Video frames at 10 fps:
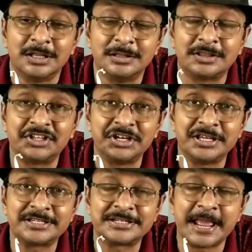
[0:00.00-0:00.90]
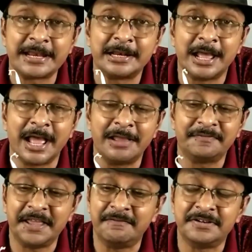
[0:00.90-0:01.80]
the thinnest candle I have
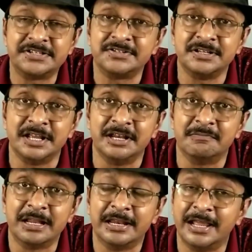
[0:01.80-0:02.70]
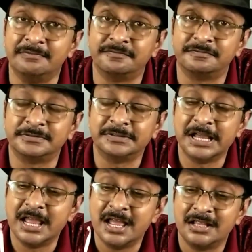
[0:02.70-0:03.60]
ever seen in my life.
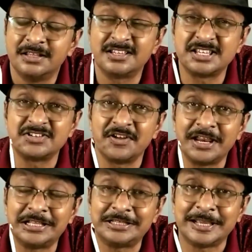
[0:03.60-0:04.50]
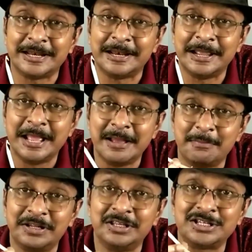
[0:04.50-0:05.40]
This is very thin,
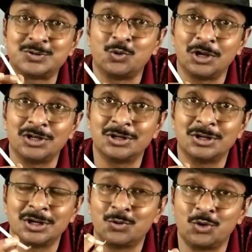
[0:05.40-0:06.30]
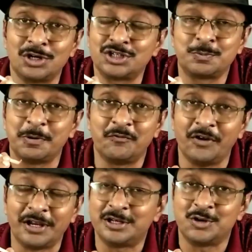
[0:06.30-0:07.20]
but this works
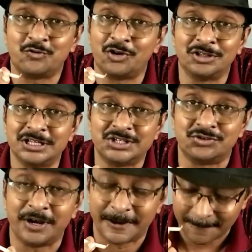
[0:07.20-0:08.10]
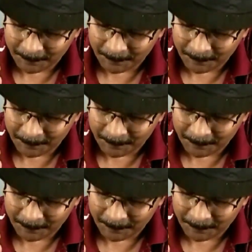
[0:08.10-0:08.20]
perfect for this trick.